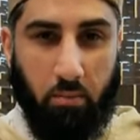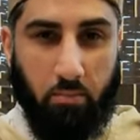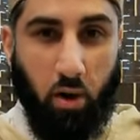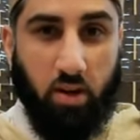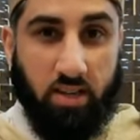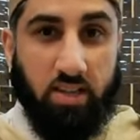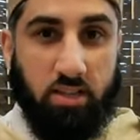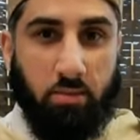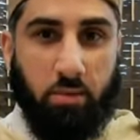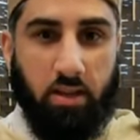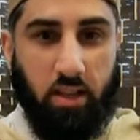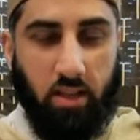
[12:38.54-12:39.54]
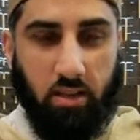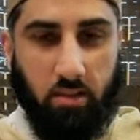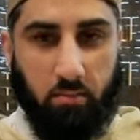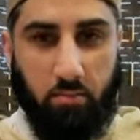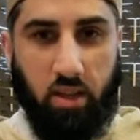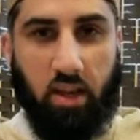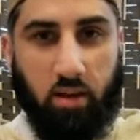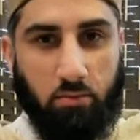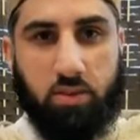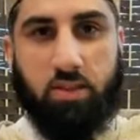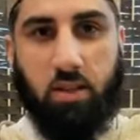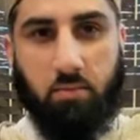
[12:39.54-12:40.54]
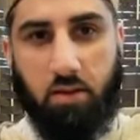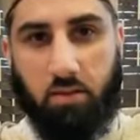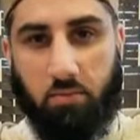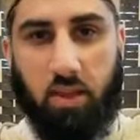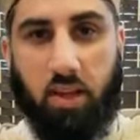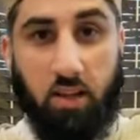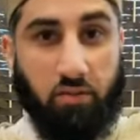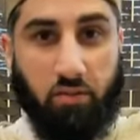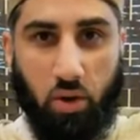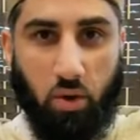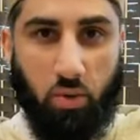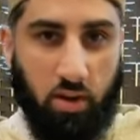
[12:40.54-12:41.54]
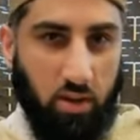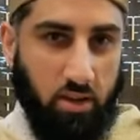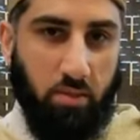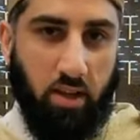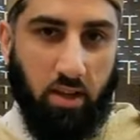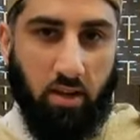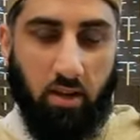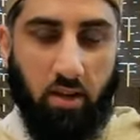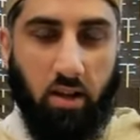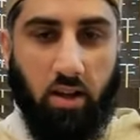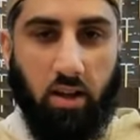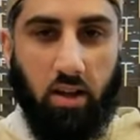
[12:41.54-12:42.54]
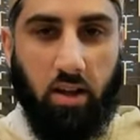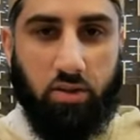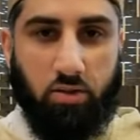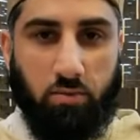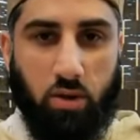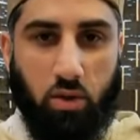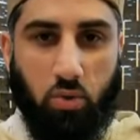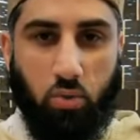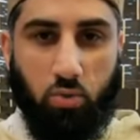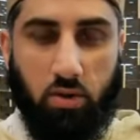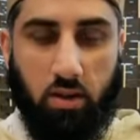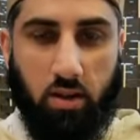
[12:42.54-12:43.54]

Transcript: participant in being a Muslim and being a follower and being a somebody who